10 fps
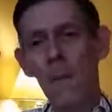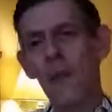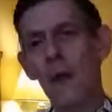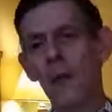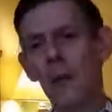
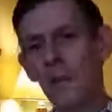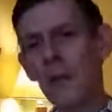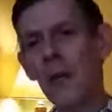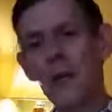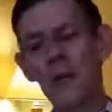Now, De
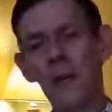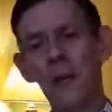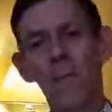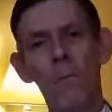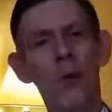Beers
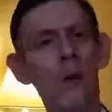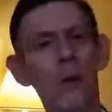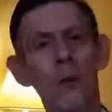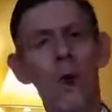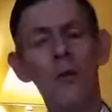
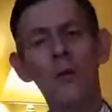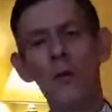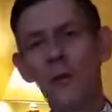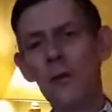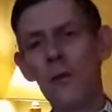
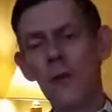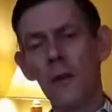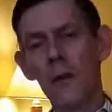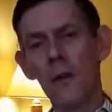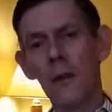owns most of
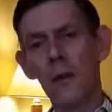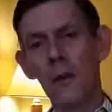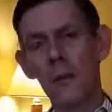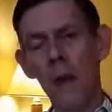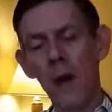the
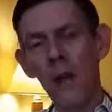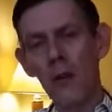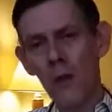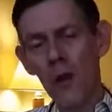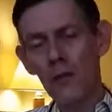
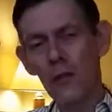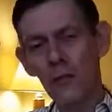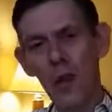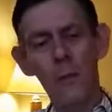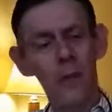mining rights on
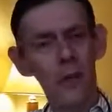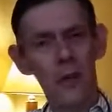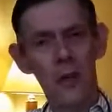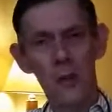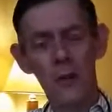diamonds in
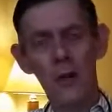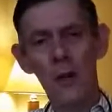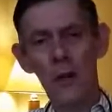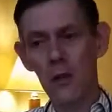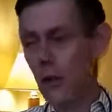South
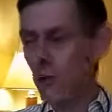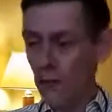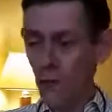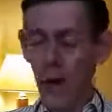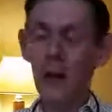Africa, so if you
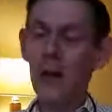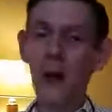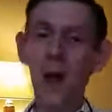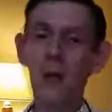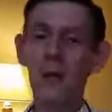find that
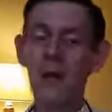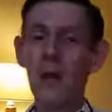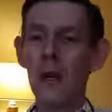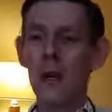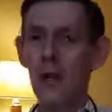diamond,
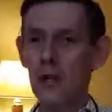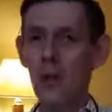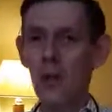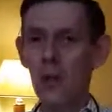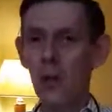it is
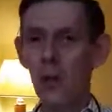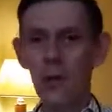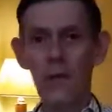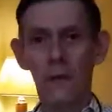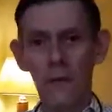not
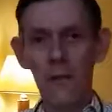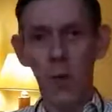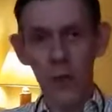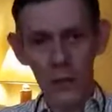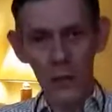yours, even if it
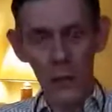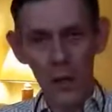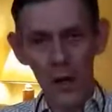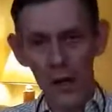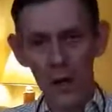was in your
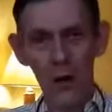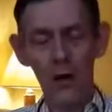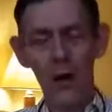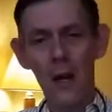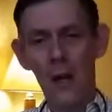
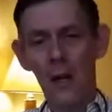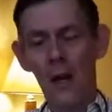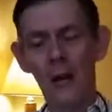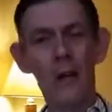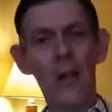backyard,
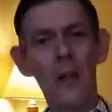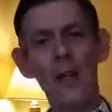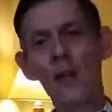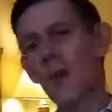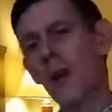and you can
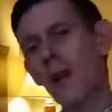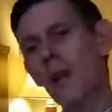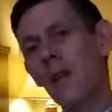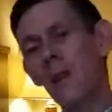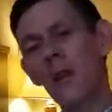actually do
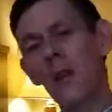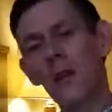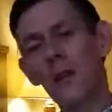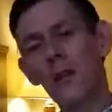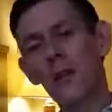nothing with it
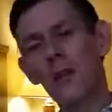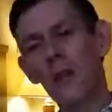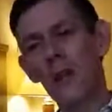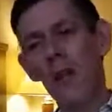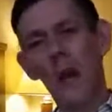because it's
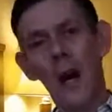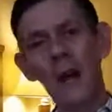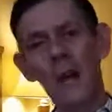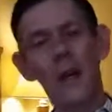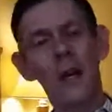an
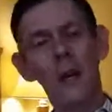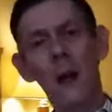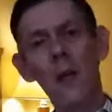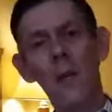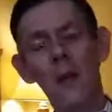uncut
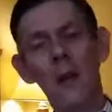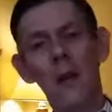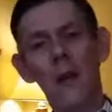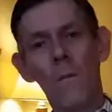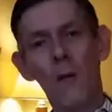diamond.
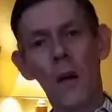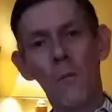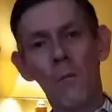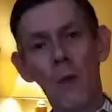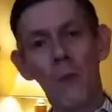
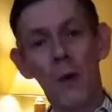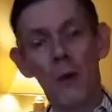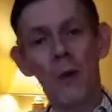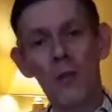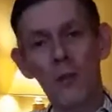It
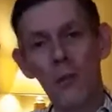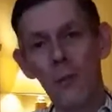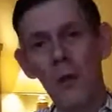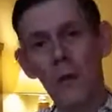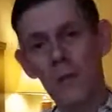belongs to De
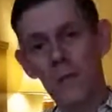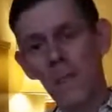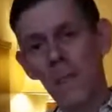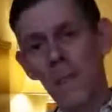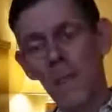Beers,
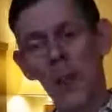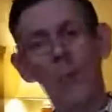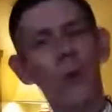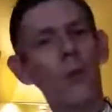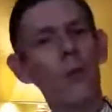and
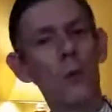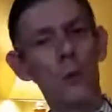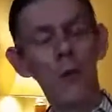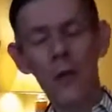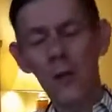then what you would
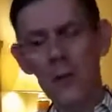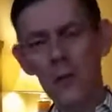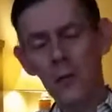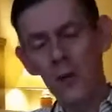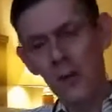do
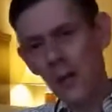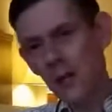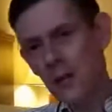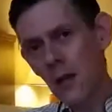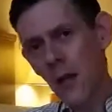is you would take
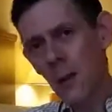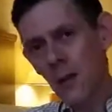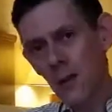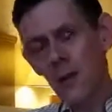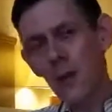this
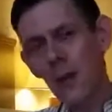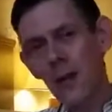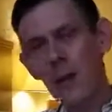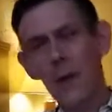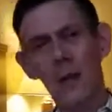diamond to De
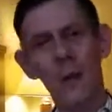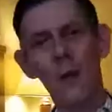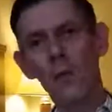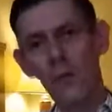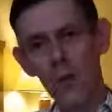Beers, and then they
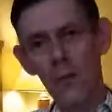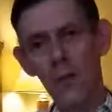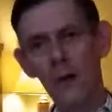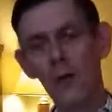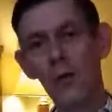will
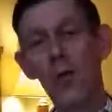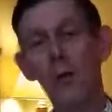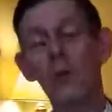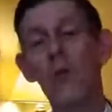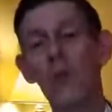refund you,
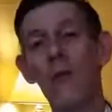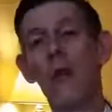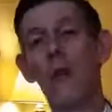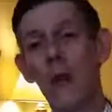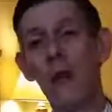or not
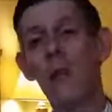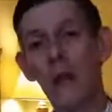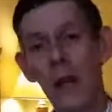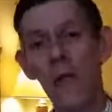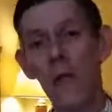refund you, they will
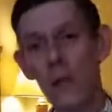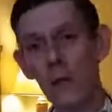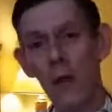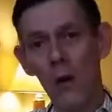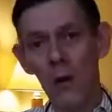give you the
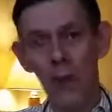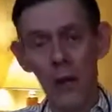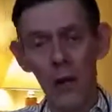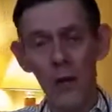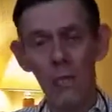market
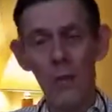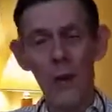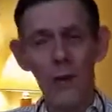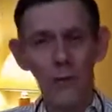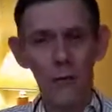value
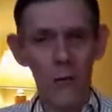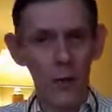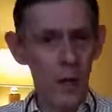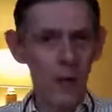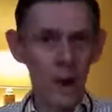for
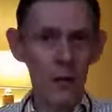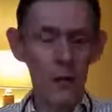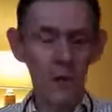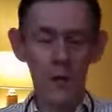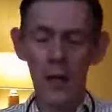that
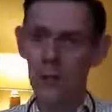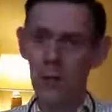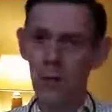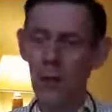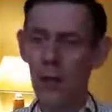diamond, and that's
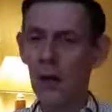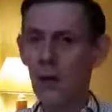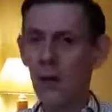the way